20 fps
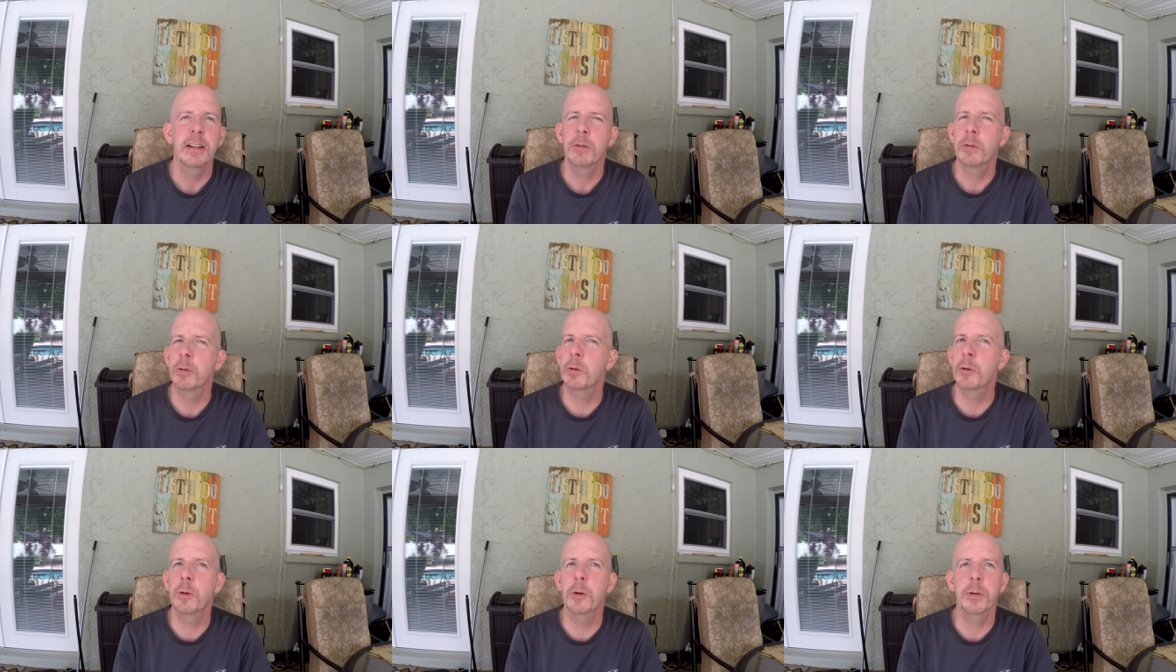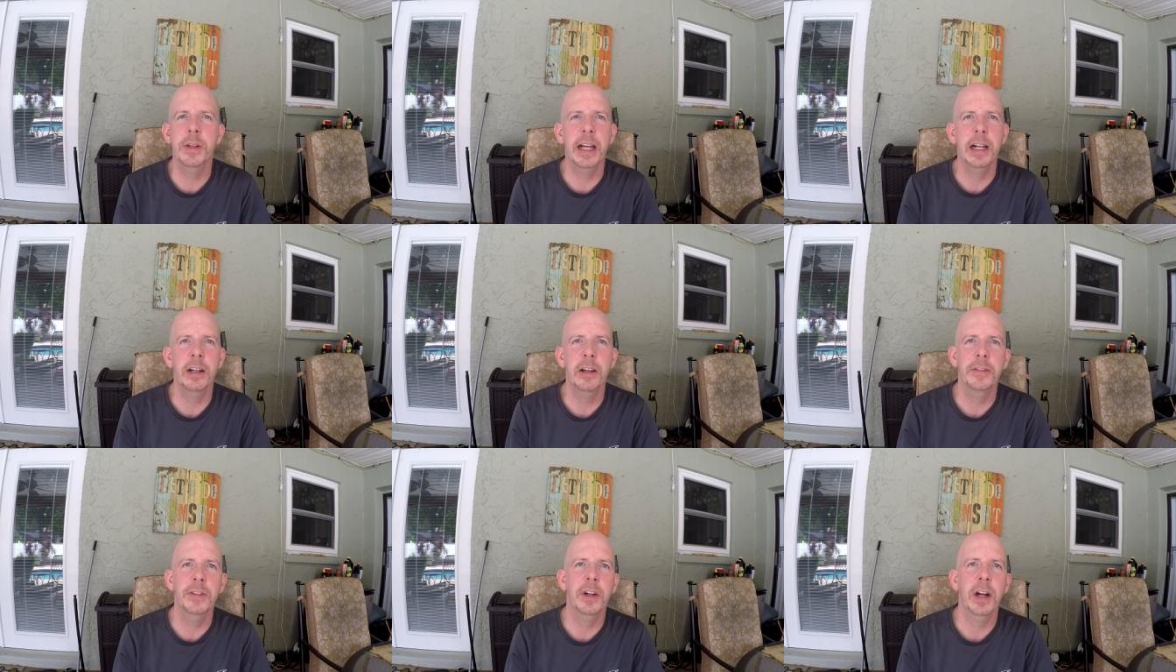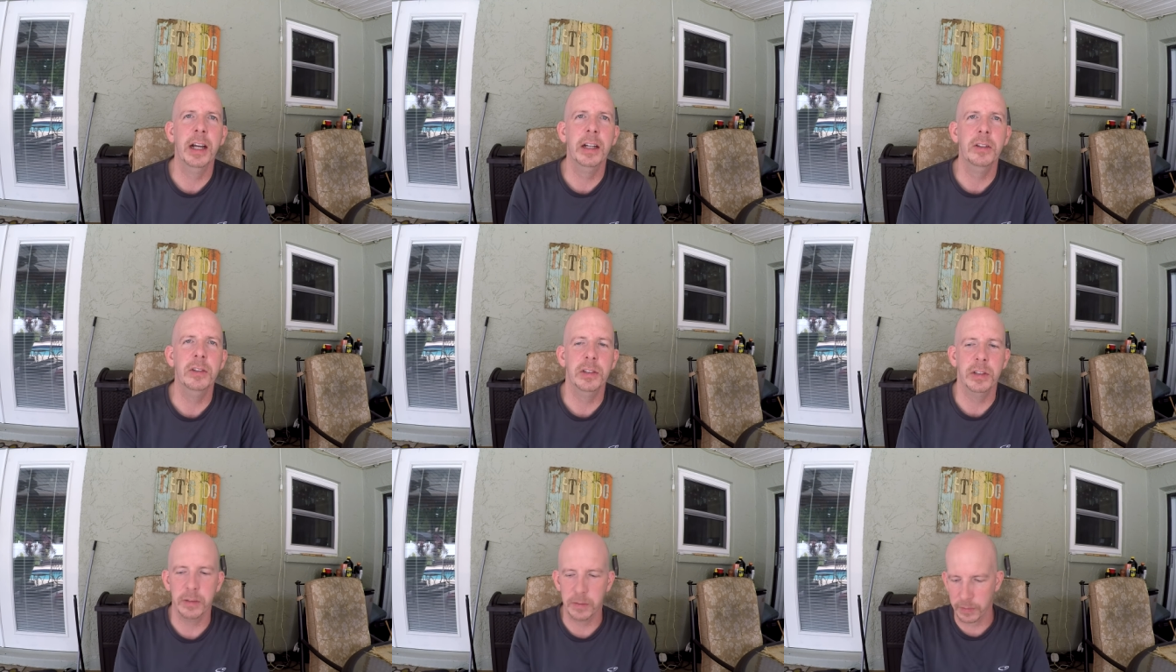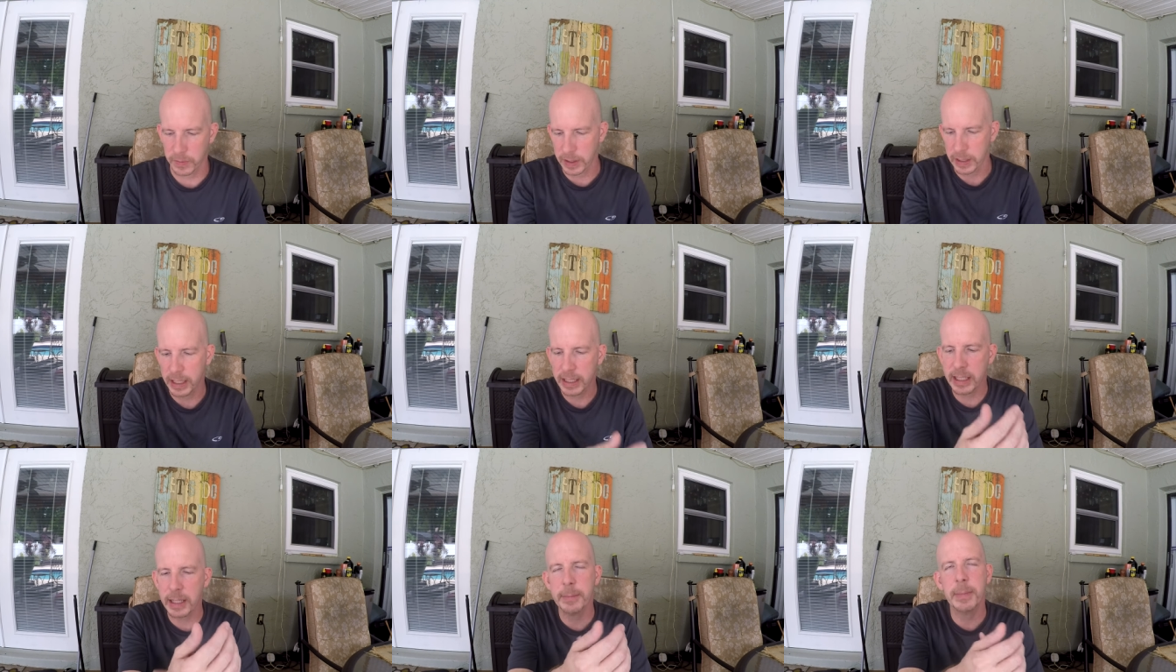Ooh, they love your ankles and feet.
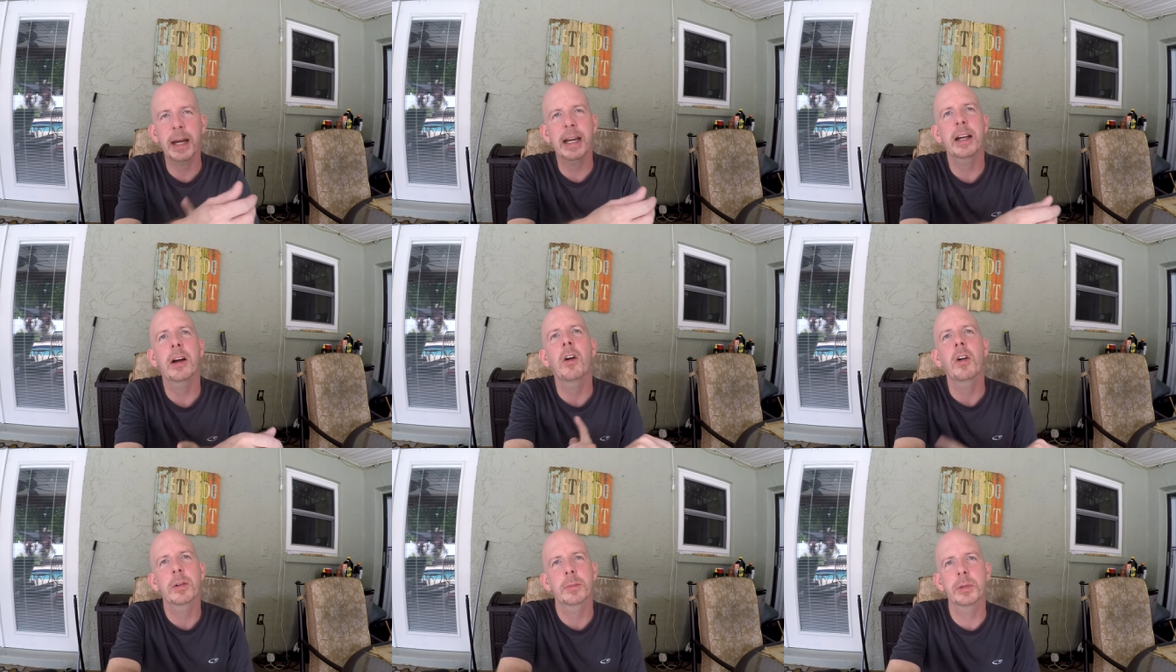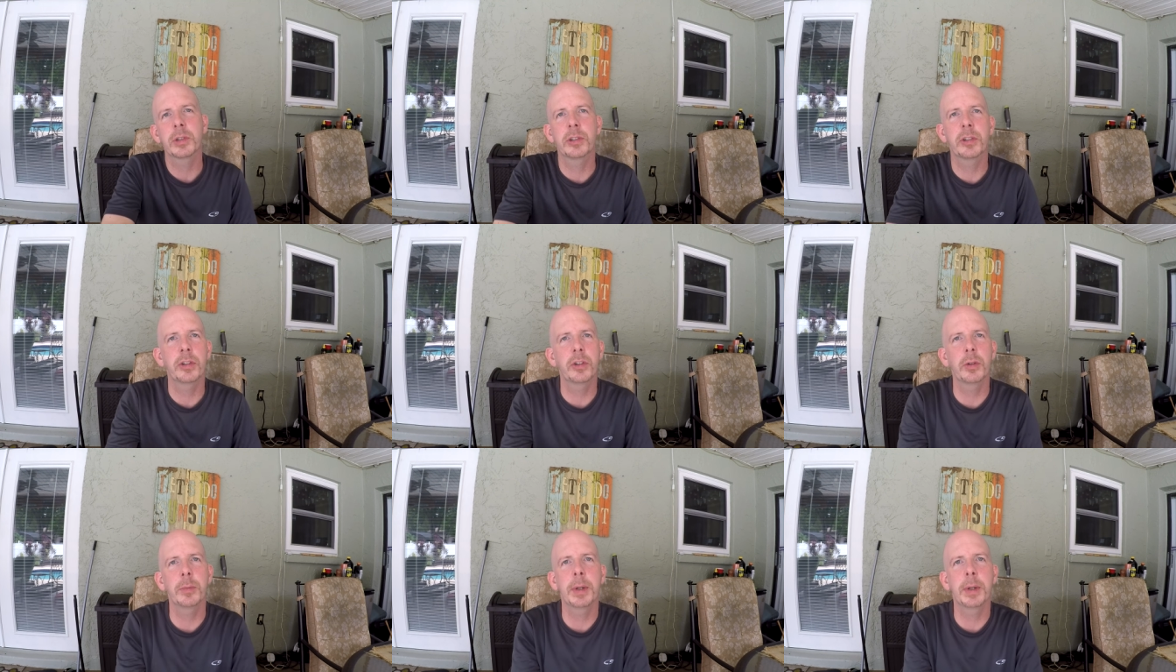They get my arms too,